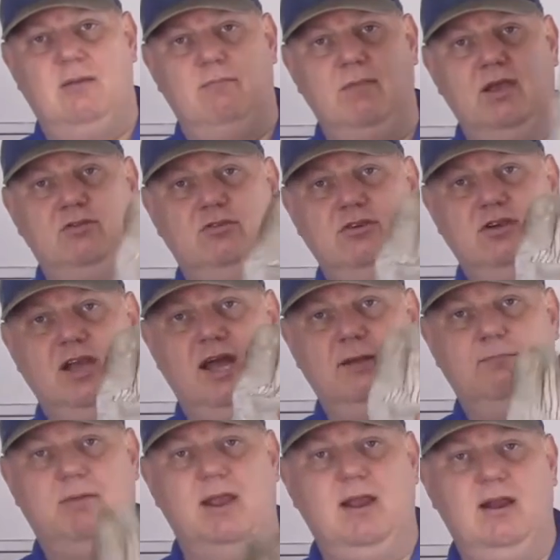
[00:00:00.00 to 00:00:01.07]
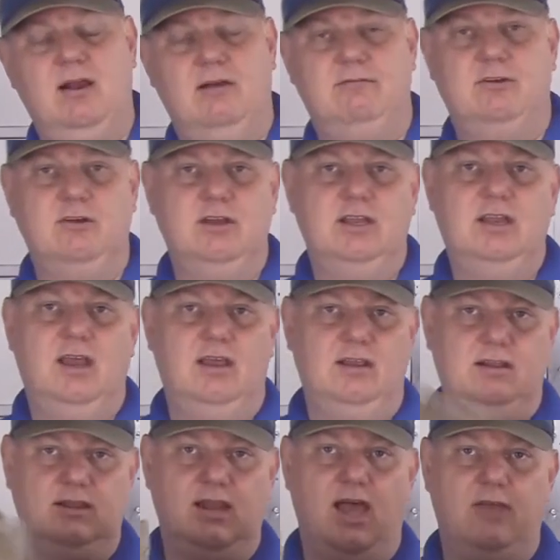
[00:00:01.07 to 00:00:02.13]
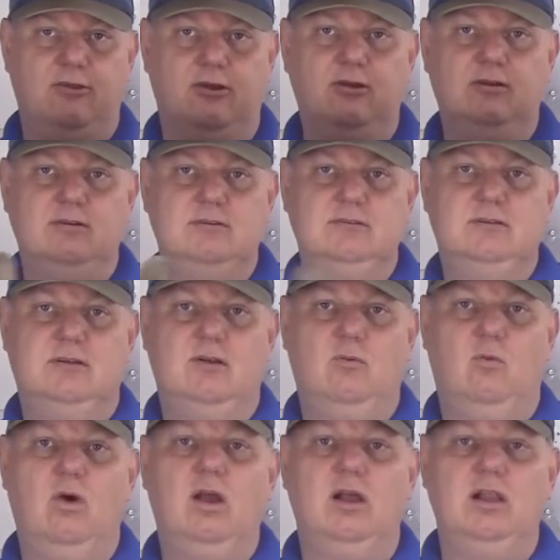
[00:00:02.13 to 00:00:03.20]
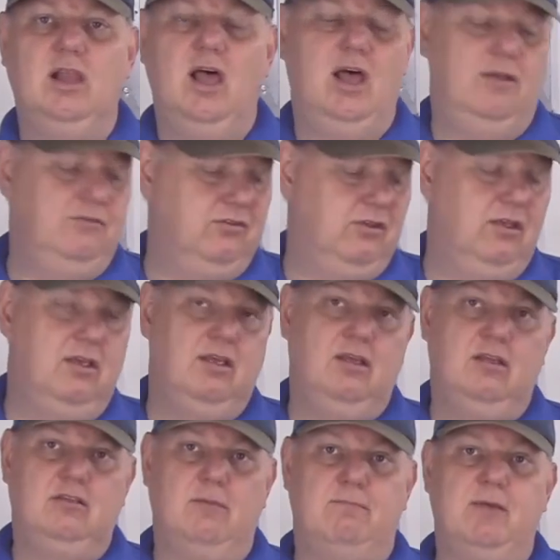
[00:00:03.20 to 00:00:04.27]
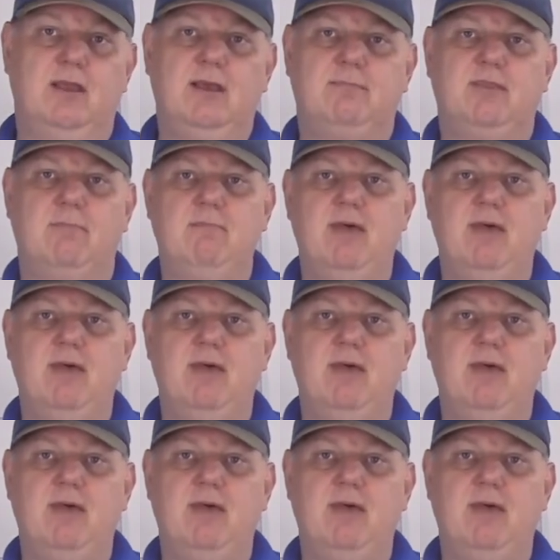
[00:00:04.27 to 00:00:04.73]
make sure you got a pair of good leather work gloves to pick up the